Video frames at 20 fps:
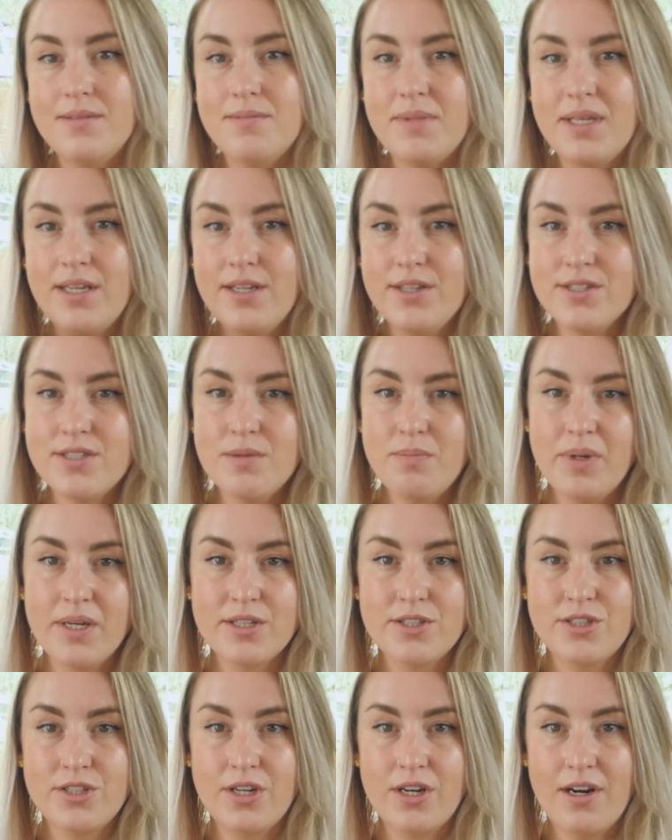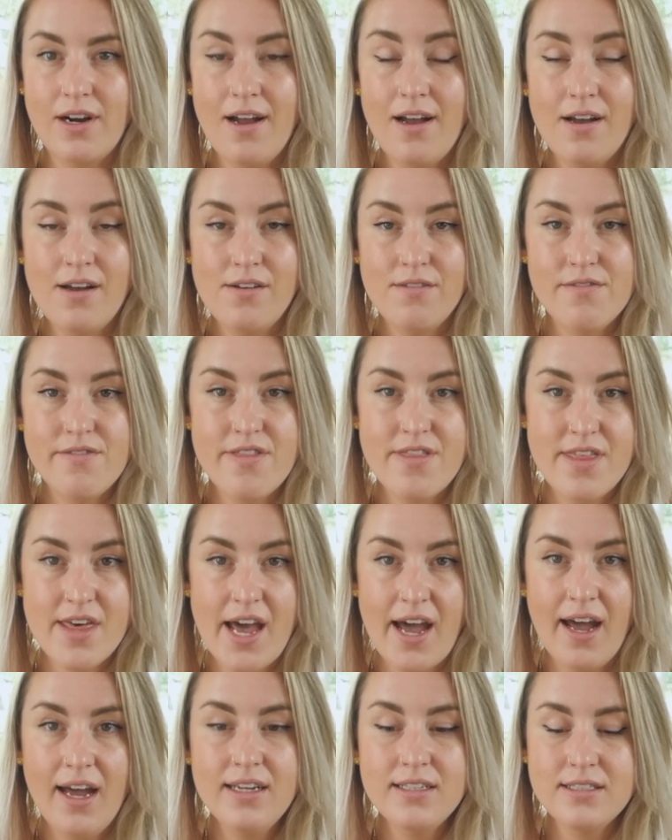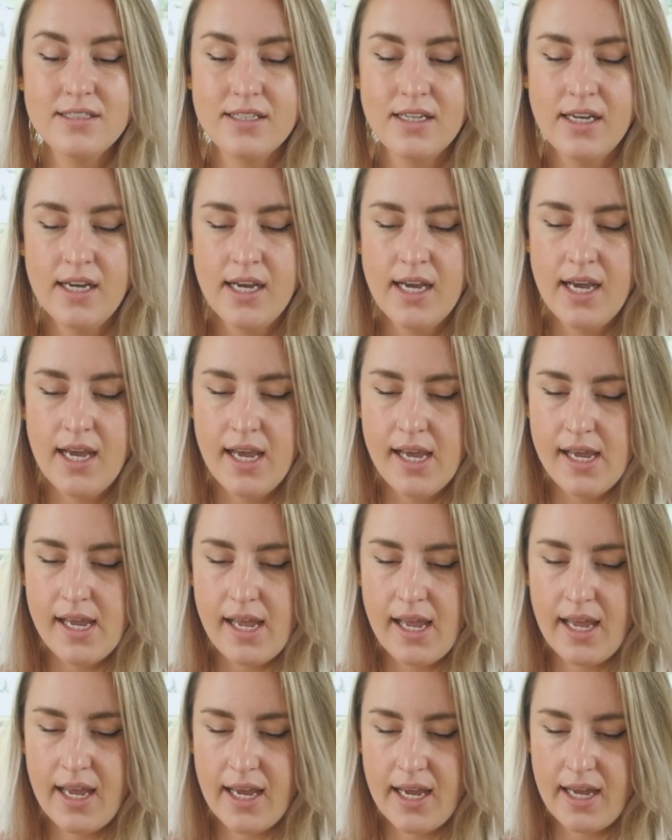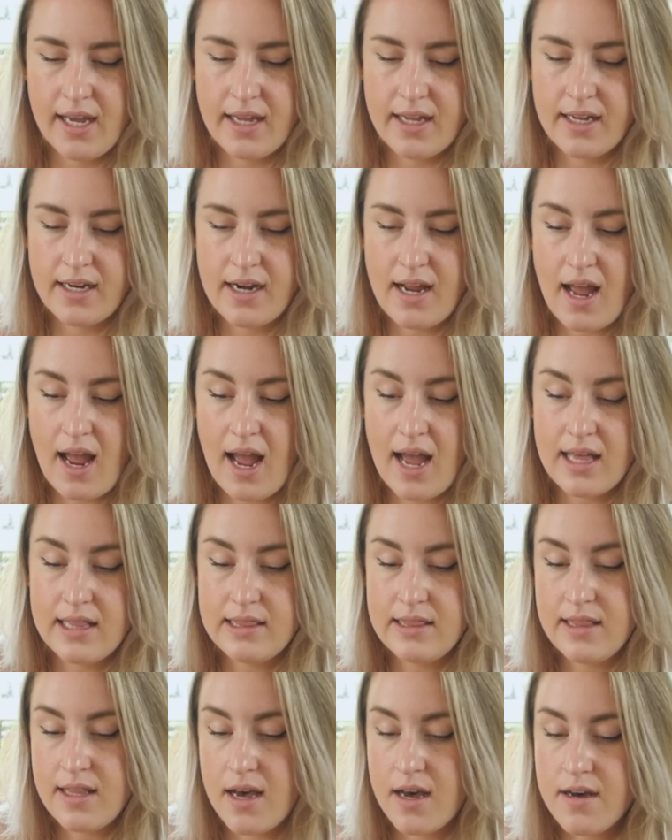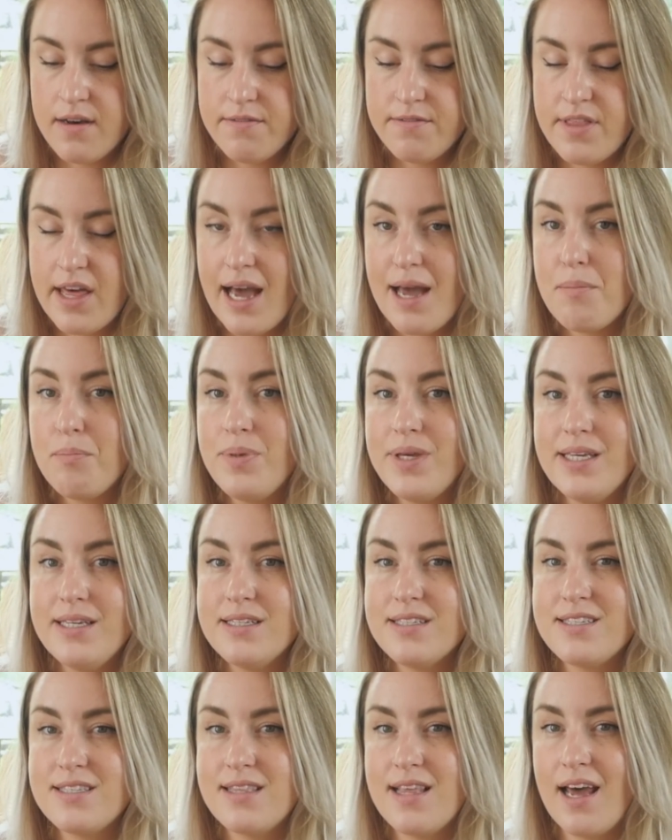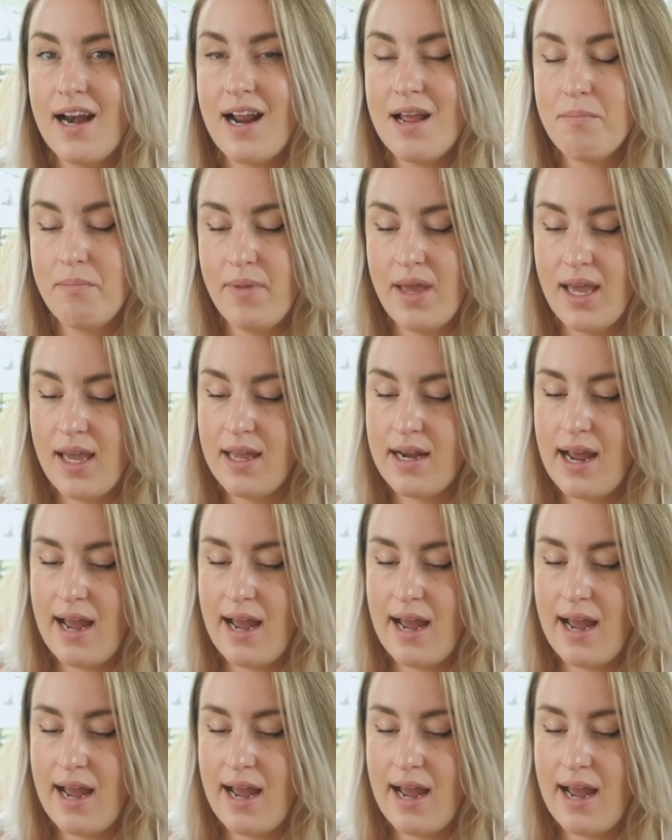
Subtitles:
Here's a picture of that. And I love that piece that I made.